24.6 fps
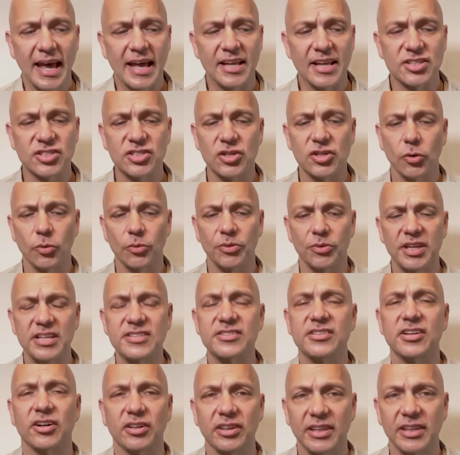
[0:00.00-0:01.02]
And so
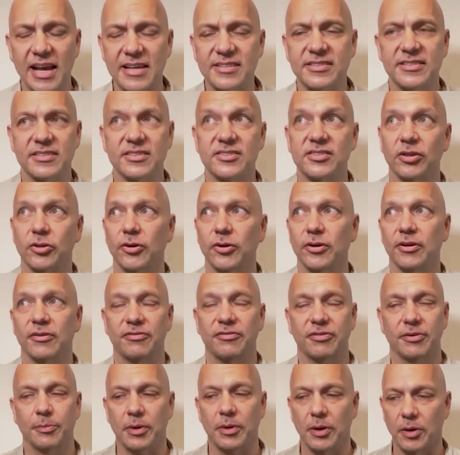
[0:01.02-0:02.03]
these are lessons
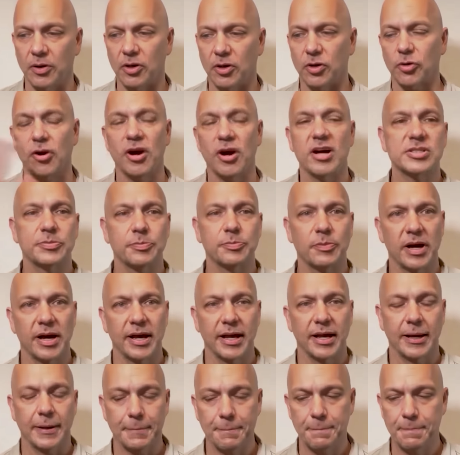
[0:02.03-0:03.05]
learned from across
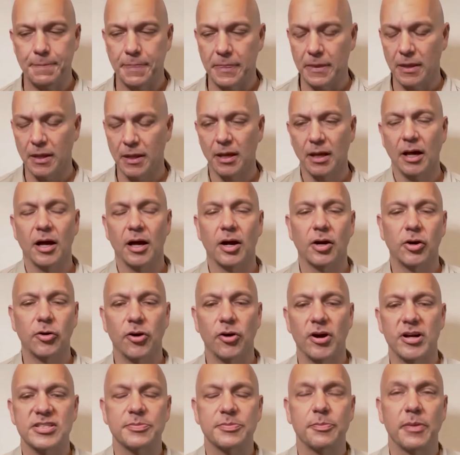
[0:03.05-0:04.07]
my um
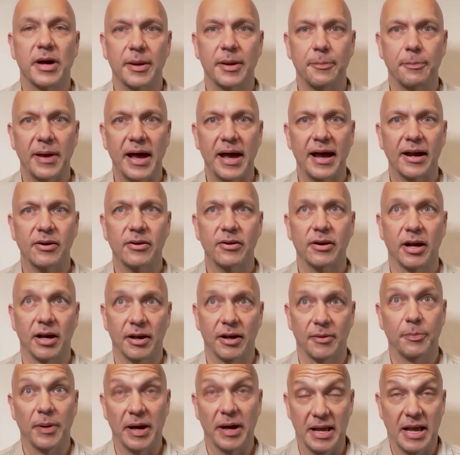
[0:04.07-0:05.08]
across my back
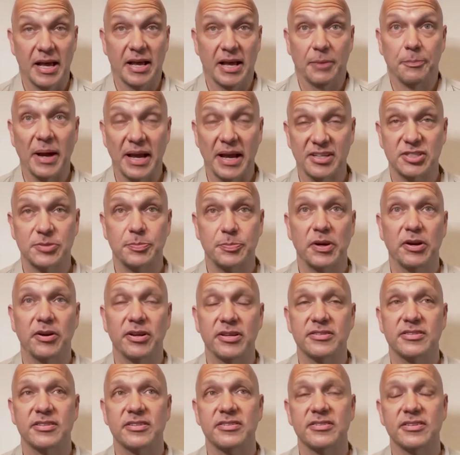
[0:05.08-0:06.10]
uh, by, uh, my
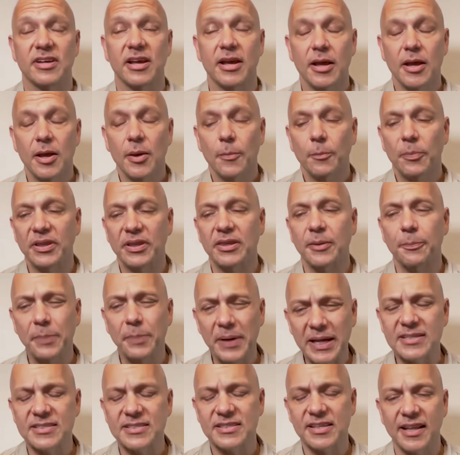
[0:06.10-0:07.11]
experiences. But the
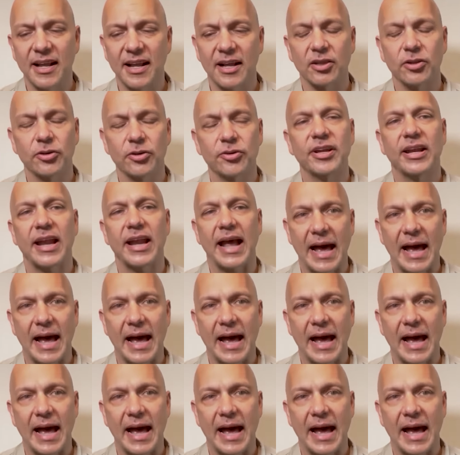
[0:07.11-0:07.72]
biggest thing I learned at